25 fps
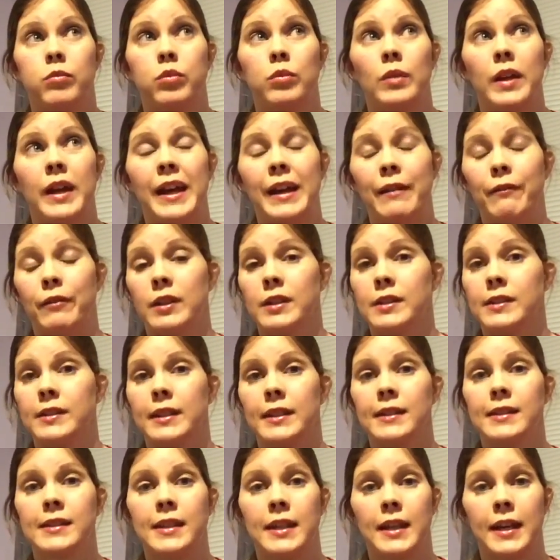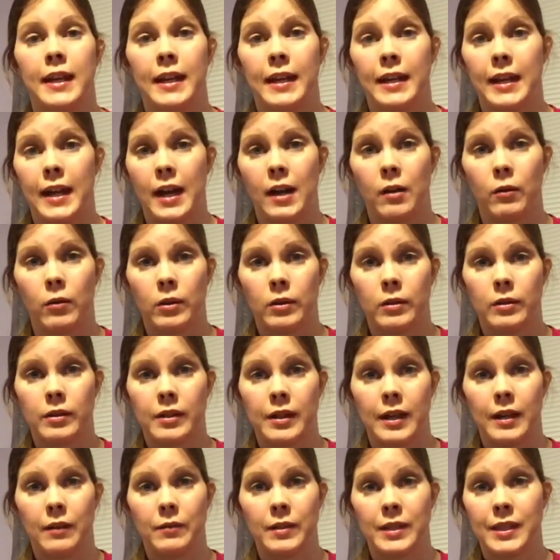Every 6 to 8 hours
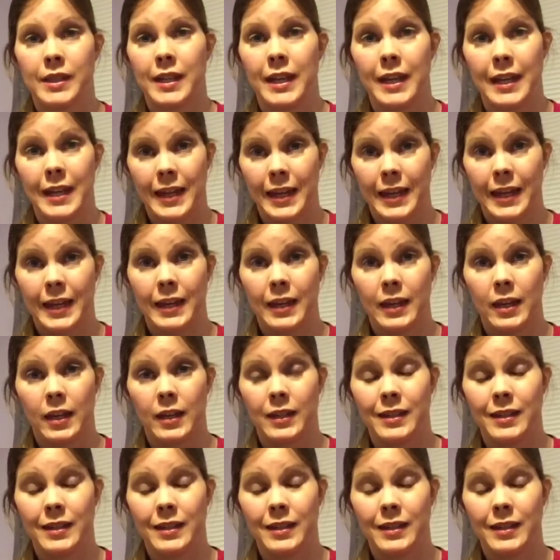I was taking